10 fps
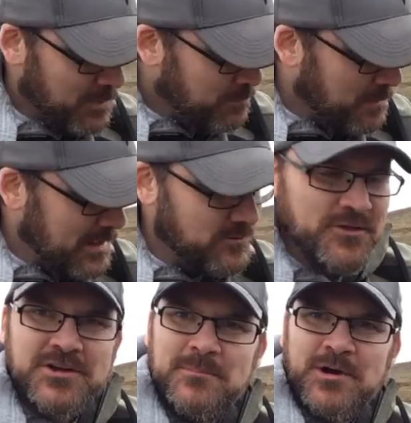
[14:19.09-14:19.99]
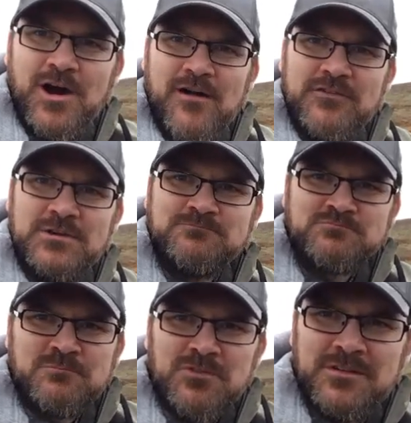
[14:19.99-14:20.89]
Probably have another cup of coffee,
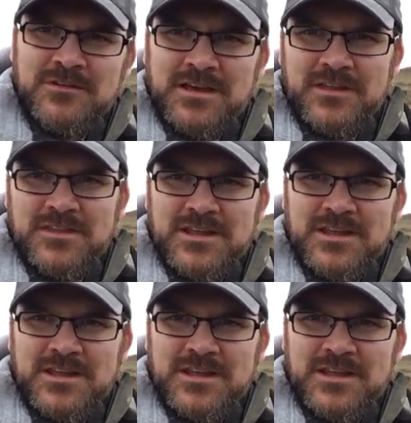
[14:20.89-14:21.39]
and